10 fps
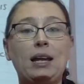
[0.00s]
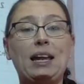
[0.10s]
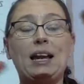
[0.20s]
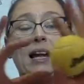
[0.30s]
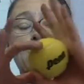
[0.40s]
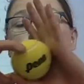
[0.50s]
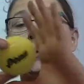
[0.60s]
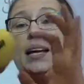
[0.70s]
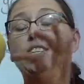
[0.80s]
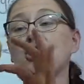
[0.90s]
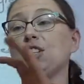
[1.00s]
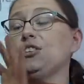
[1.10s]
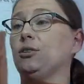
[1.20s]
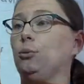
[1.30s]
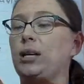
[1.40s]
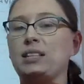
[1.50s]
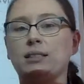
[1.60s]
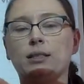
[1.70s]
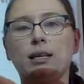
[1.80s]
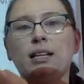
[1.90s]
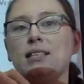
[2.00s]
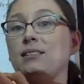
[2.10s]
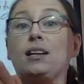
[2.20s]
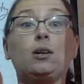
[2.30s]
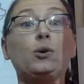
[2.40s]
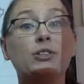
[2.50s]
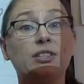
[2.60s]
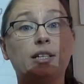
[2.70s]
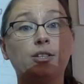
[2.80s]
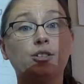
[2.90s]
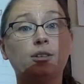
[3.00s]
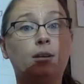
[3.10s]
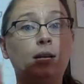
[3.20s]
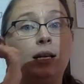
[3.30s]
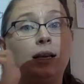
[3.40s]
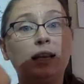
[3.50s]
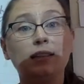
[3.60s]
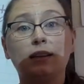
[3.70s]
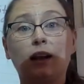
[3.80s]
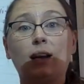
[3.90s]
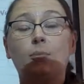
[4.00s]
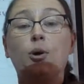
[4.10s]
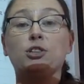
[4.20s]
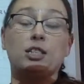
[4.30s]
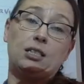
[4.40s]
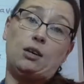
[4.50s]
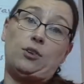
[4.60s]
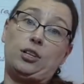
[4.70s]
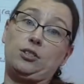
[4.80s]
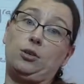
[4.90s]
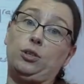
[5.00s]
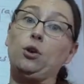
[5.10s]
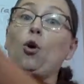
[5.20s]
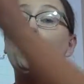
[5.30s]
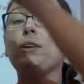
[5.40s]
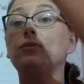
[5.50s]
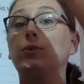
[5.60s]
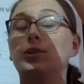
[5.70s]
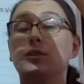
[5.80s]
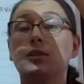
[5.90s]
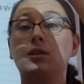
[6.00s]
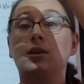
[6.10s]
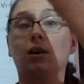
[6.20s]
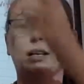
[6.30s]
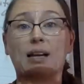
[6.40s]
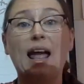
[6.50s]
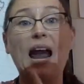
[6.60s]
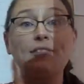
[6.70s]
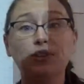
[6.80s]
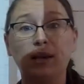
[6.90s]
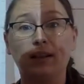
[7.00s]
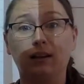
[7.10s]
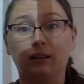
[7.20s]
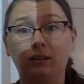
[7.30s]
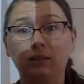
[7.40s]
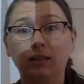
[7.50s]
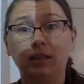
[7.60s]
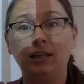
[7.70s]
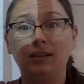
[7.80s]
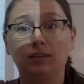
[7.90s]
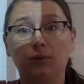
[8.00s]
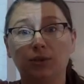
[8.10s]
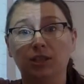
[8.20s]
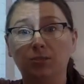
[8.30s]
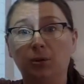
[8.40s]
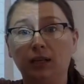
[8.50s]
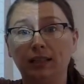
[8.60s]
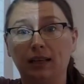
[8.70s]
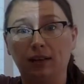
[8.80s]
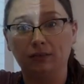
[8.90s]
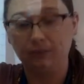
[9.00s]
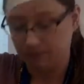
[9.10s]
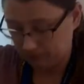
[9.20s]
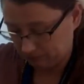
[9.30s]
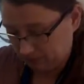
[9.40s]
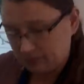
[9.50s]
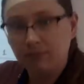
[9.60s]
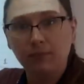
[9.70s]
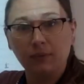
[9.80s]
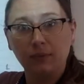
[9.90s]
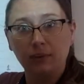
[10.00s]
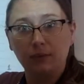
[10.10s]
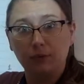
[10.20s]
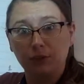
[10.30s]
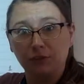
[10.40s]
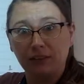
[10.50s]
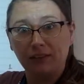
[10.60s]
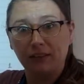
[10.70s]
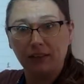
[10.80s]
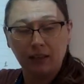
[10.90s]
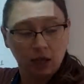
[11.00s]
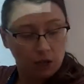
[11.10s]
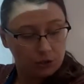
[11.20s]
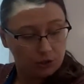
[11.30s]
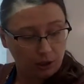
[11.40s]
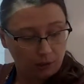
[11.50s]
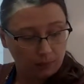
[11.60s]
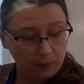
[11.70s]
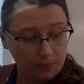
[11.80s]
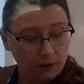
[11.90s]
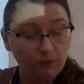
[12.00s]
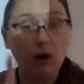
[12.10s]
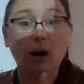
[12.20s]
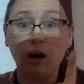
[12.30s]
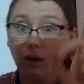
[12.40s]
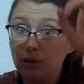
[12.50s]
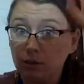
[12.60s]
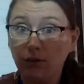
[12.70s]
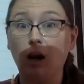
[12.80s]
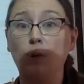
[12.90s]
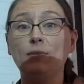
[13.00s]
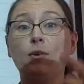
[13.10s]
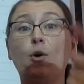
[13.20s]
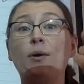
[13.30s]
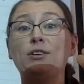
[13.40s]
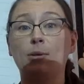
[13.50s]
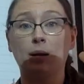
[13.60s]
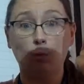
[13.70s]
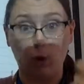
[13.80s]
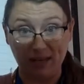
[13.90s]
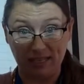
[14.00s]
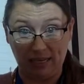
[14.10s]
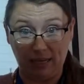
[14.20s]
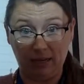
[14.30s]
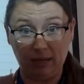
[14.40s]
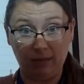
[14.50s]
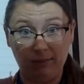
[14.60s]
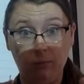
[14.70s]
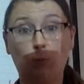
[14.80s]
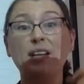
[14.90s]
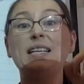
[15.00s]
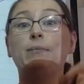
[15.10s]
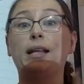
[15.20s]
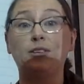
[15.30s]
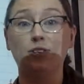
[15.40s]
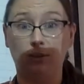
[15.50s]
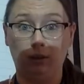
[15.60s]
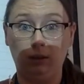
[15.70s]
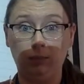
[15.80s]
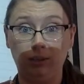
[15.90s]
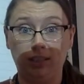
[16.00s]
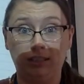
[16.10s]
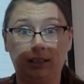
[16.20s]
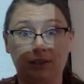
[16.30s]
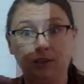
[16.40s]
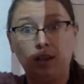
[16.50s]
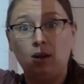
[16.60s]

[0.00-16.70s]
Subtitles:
It has no engine, no wings. It's not a golden snitch. It's not going to push itself on its own. The only force on it after I let go is the force that's pulling it down, the force of gravity. So far we've only talked about one-dimensional projectiles.